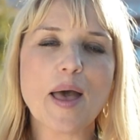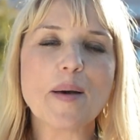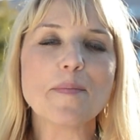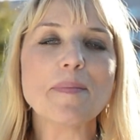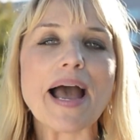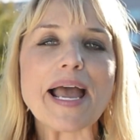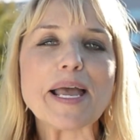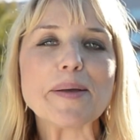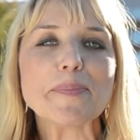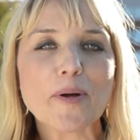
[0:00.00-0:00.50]

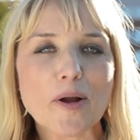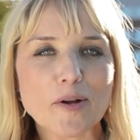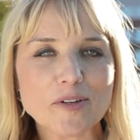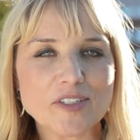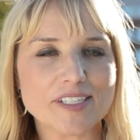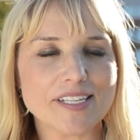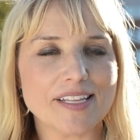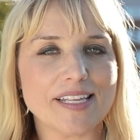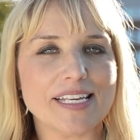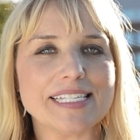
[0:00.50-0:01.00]
My approach
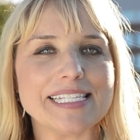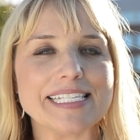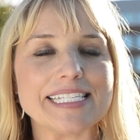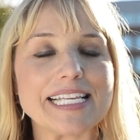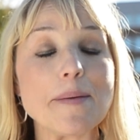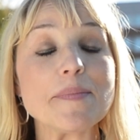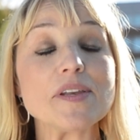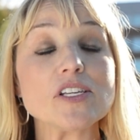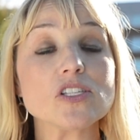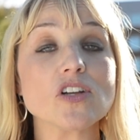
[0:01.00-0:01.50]
to this is
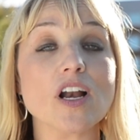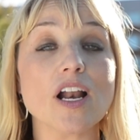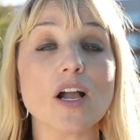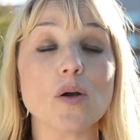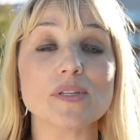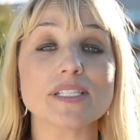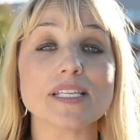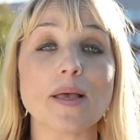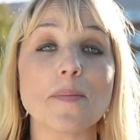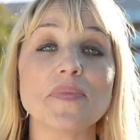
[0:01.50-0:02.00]
I'm gonna start out
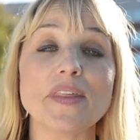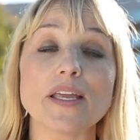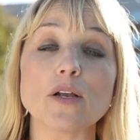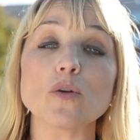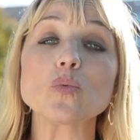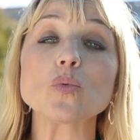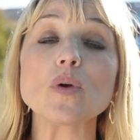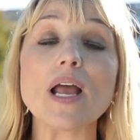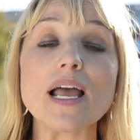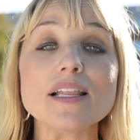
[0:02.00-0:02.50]
with
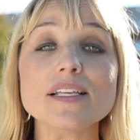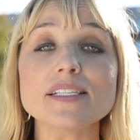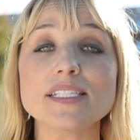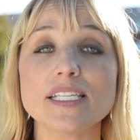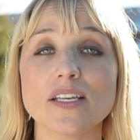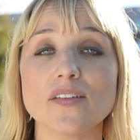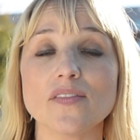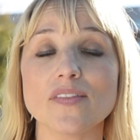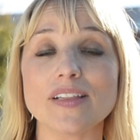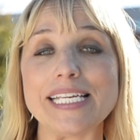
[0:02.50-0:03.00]
something
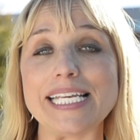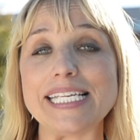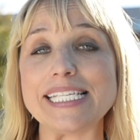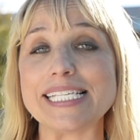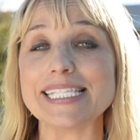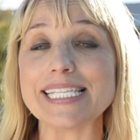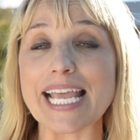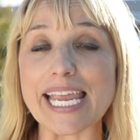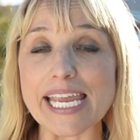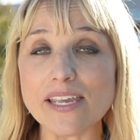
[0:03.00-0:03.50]
relatively
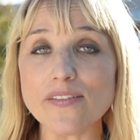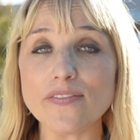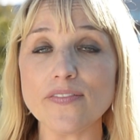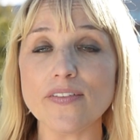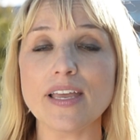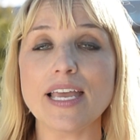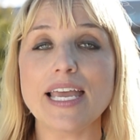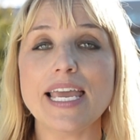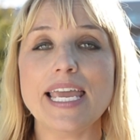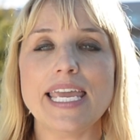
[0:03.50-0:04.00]
safe
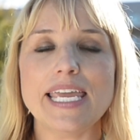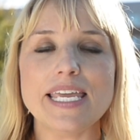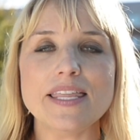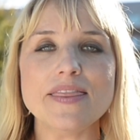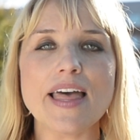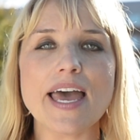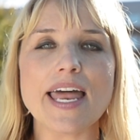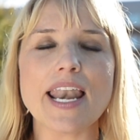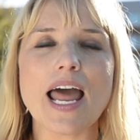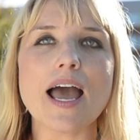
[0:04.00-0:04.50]
in
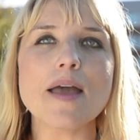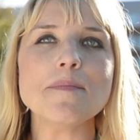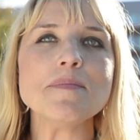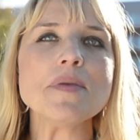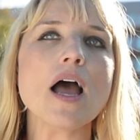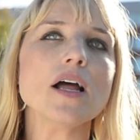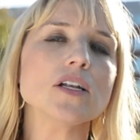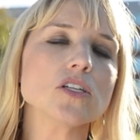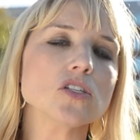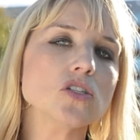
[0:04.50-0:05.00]
that I'm
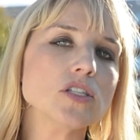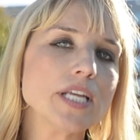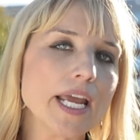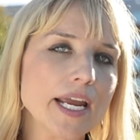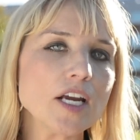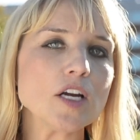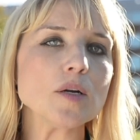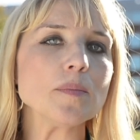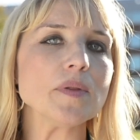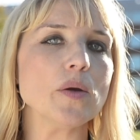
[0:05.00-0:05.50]
not
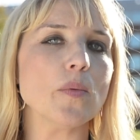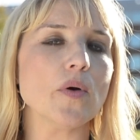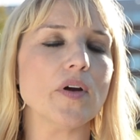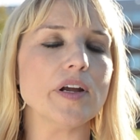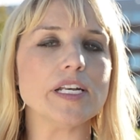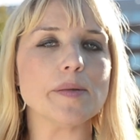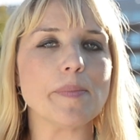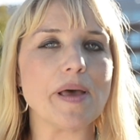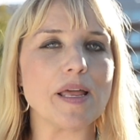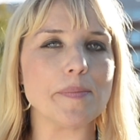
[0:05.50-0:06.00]
terribly
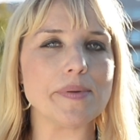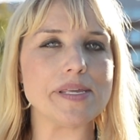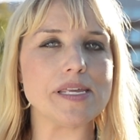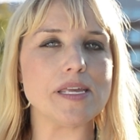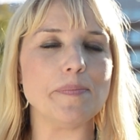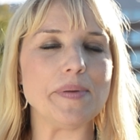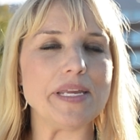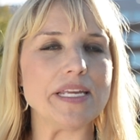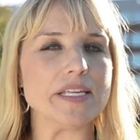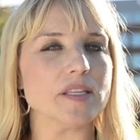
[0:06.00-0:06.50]
worried about
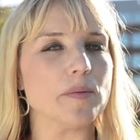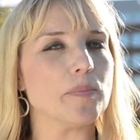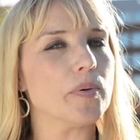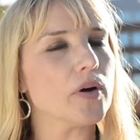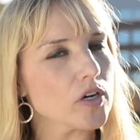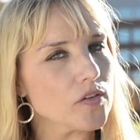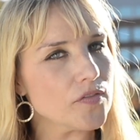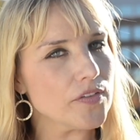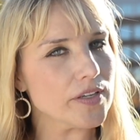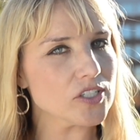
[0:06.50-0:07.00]
it being the
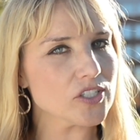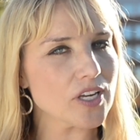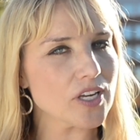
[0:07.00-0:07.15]
perfect